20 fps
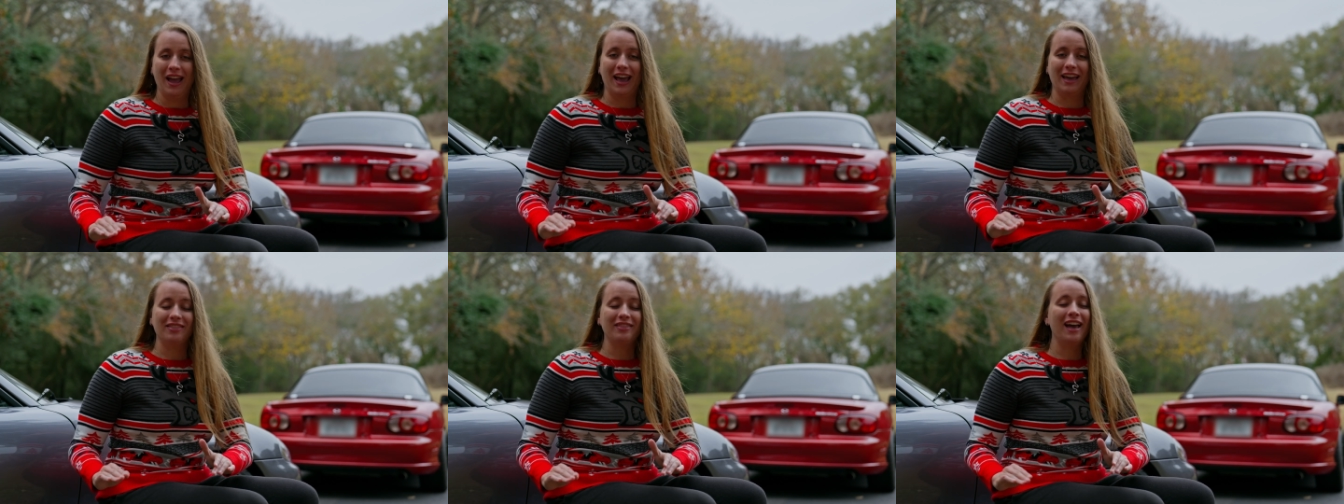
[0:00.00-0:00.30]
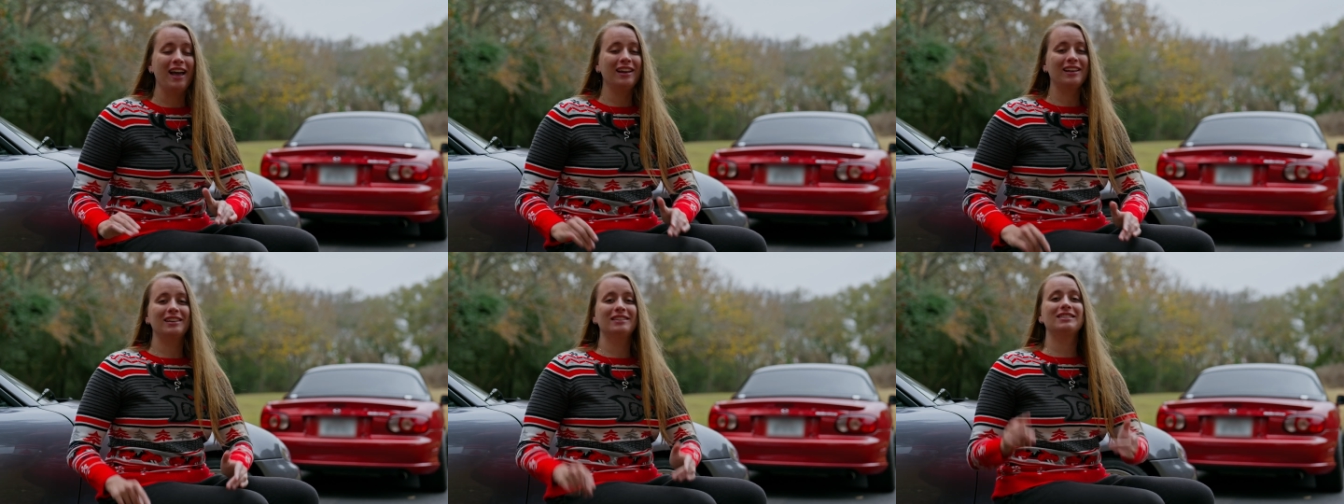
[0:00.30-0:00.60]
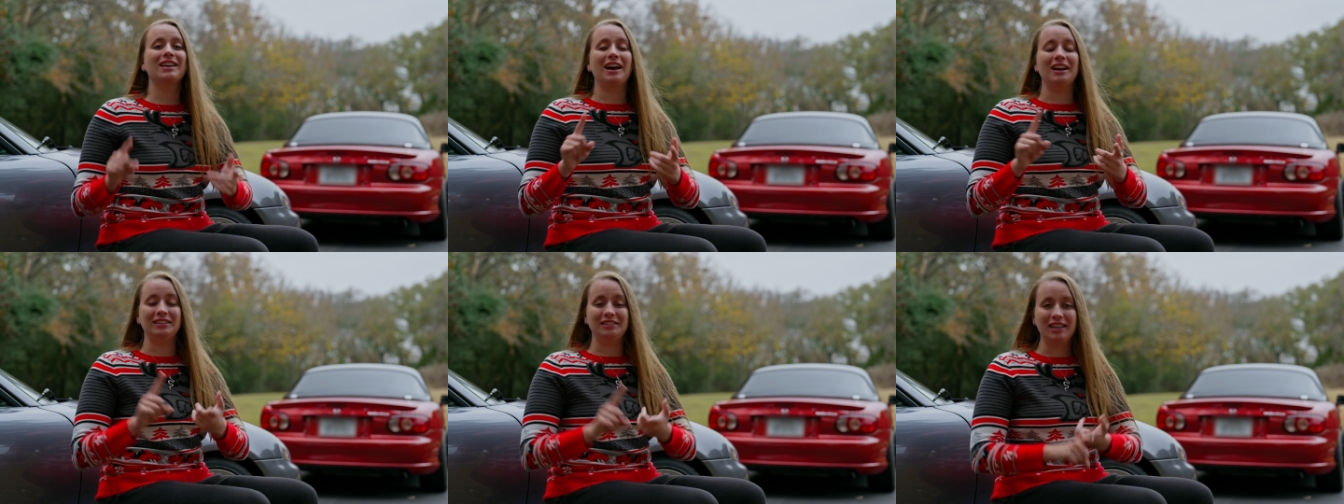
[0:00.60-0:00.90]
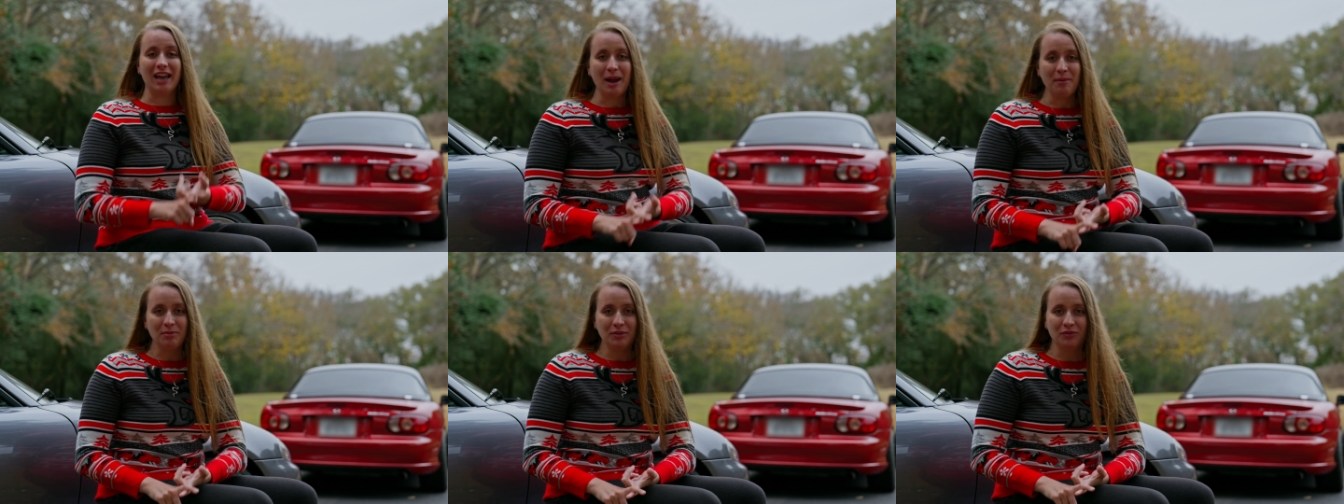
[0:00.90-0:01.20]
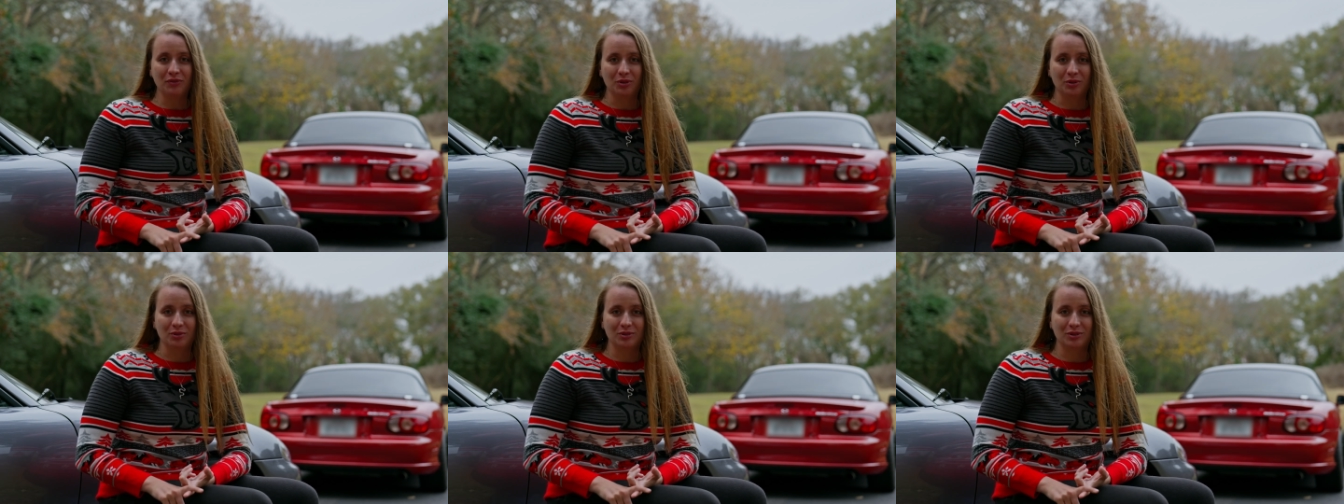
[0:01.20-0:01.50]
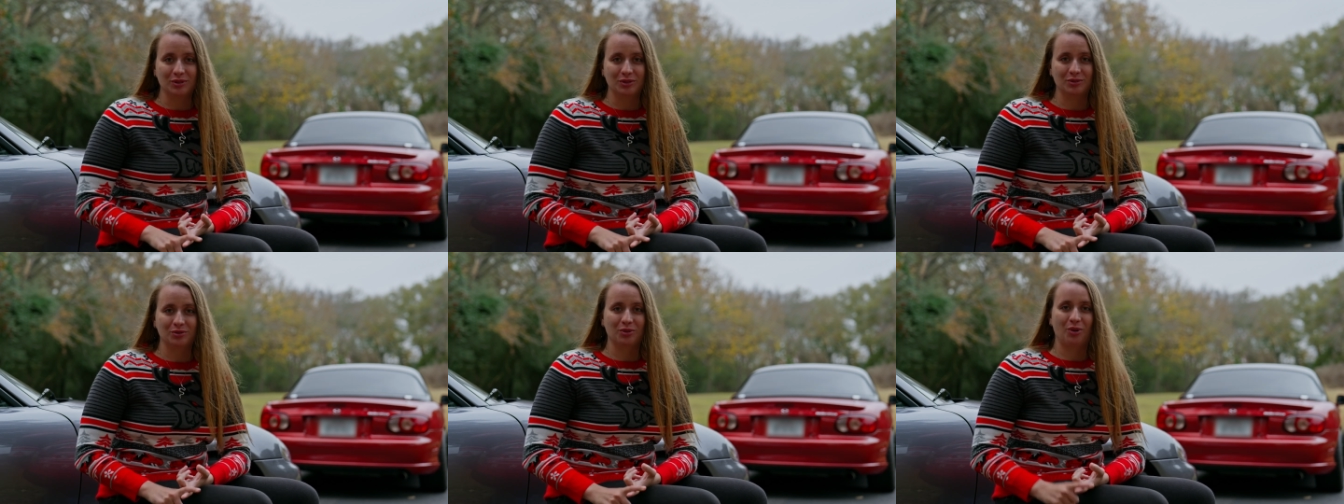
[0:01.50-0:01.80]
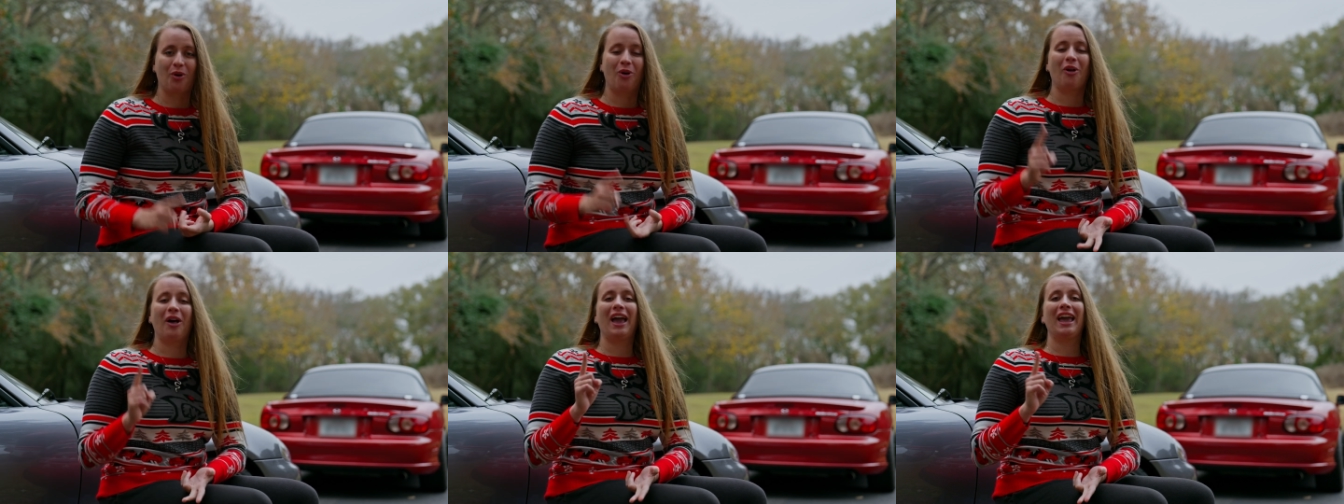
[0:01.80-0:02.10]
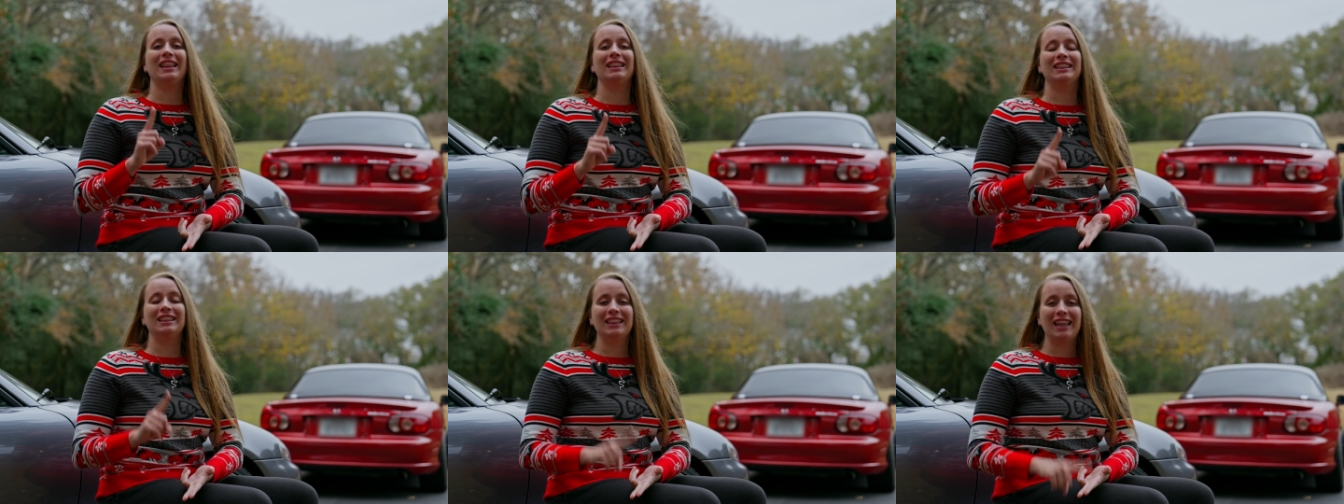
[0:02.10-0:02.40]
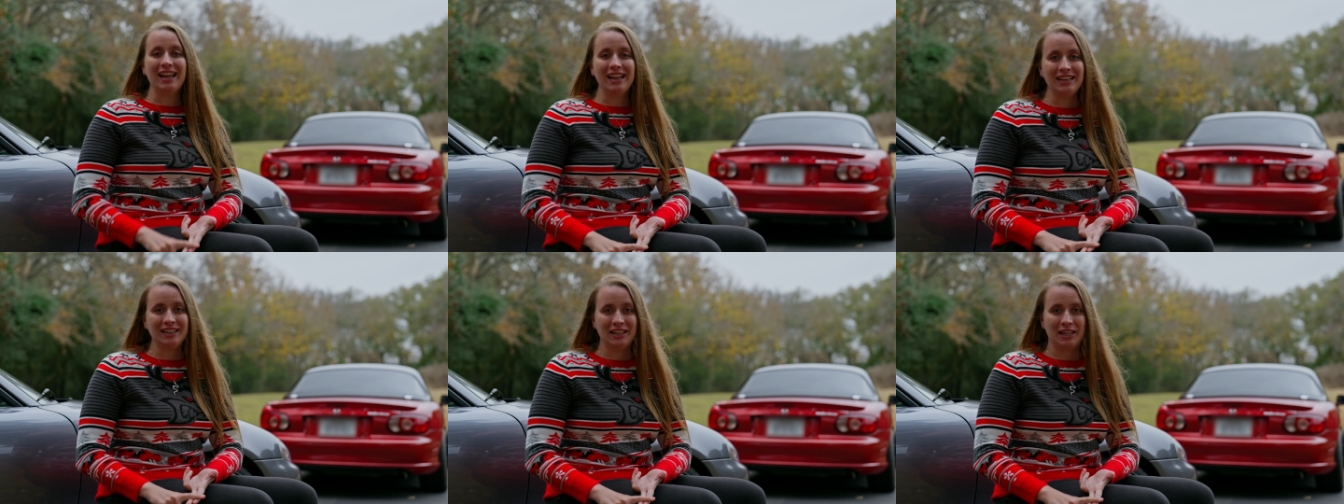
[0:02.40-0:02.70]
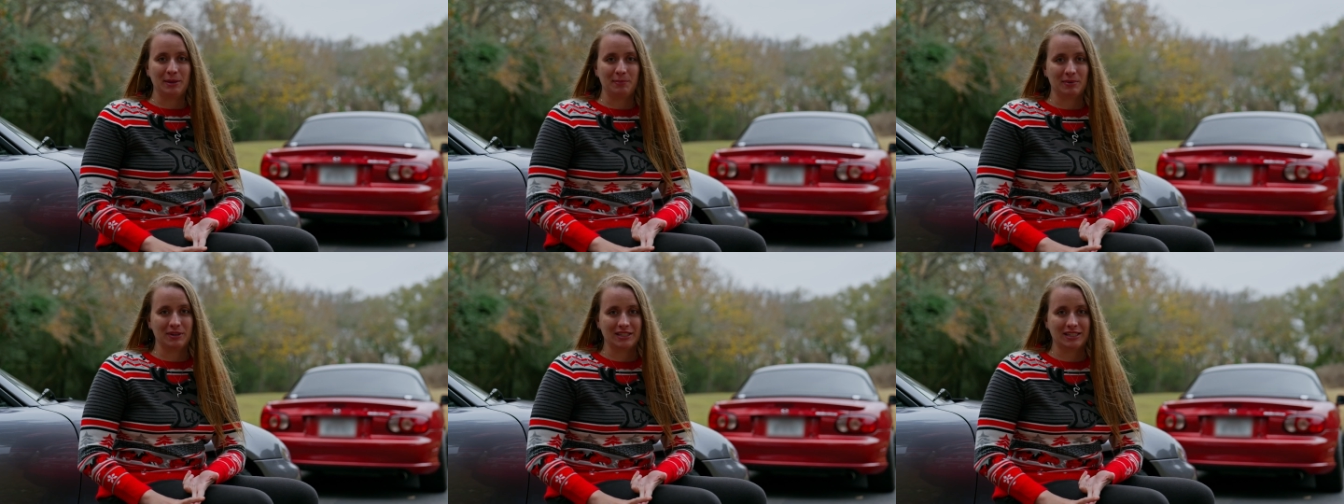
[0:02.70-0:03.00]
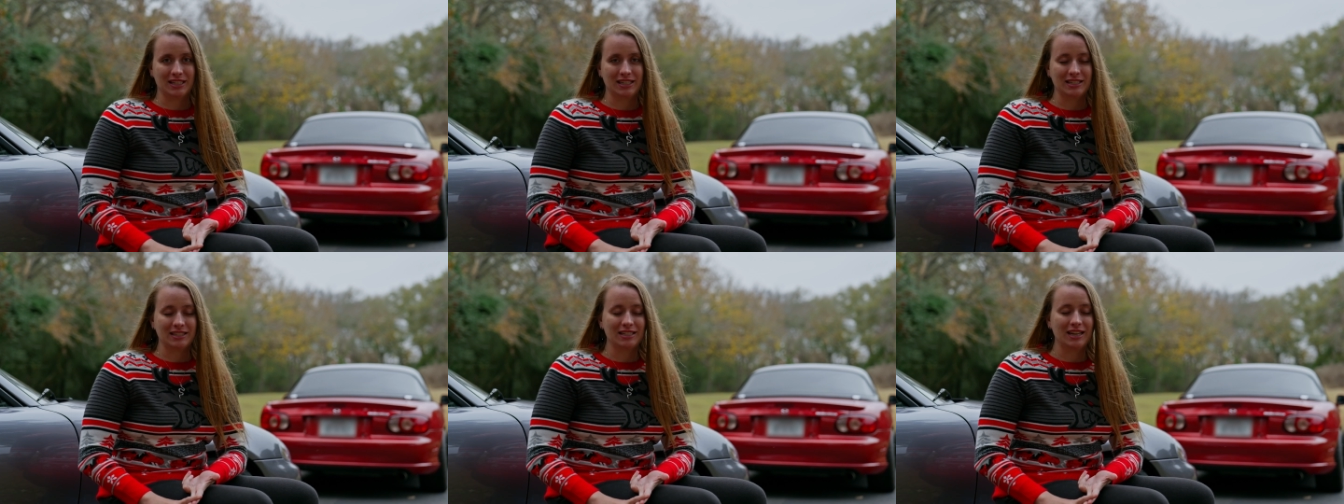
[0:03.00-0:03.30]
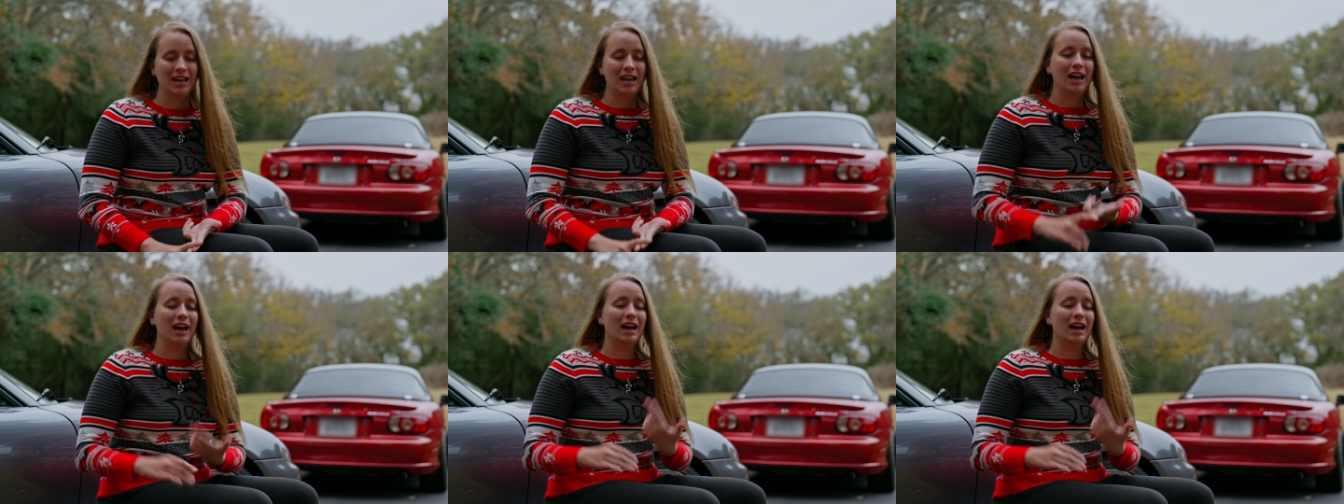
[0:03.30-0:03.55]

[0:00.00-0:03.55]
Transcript: and that is adaptive cruise control and lane keep assist.